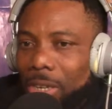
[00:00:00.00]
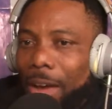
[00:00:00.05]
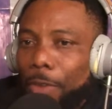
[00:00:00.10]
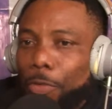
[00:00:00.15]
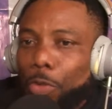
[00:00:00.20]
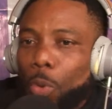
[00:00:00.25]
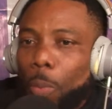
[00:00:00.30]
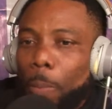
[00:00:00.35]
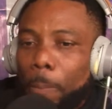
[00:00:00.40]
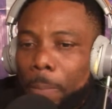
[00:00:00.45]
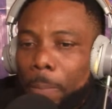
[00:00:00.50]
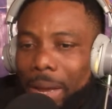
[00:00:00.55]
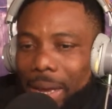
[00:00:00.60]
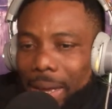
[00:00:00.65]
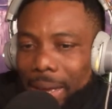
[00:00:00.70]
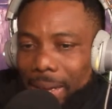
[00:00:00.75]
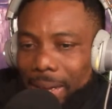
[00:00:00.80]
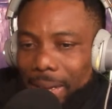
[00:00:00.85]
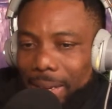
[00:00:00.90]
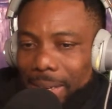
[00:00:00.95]
You have to
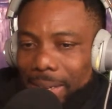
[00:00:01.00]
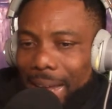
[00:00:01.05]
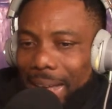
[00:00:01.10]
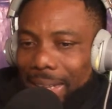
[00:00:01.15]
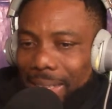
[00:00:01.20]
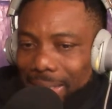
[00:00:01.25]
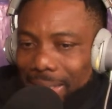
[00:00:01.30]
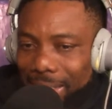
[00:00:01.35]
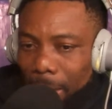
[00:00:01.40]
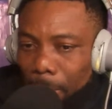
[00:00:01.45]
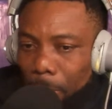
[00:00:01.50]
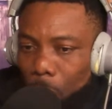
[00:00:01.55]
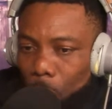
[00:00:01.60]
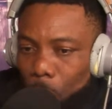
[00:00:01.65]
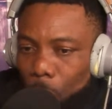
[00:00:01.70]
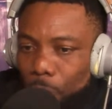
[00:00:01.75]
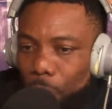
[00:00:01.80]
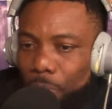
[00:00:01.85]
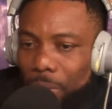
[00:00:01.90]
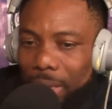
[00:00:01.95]
make that
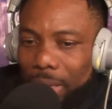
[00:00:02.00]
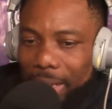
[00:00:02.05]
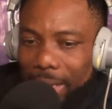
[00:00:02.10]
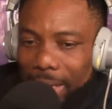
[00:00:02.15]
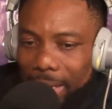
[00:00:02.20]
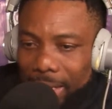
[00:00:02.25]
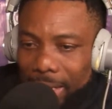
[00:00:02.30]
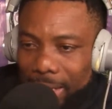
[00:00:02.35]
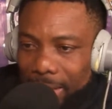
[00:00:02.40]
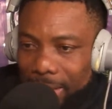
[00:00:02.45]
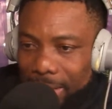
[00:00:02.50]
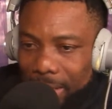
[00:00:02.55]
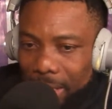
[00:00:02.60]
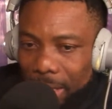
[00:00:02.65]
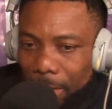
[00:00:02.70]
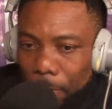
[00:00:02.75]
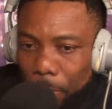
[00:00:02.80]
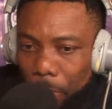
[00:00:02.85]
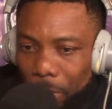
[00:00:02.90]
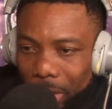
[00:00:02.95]
table
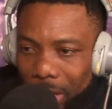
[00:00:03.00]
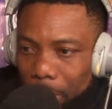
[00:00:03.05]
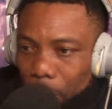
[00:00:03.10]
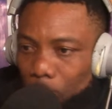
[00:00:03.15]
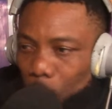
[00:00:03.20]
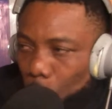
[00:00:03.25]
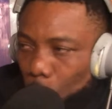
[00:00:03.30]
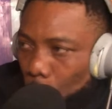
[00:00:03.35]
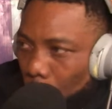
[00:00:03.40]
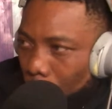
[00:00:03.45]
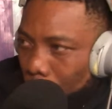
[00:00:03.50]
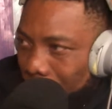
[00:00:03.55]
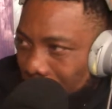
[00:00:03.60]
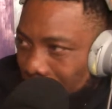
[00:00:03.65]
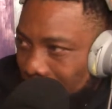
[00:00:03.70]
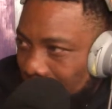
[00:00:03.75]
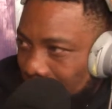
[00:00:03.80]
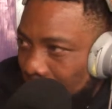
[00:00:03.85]
easier for him to come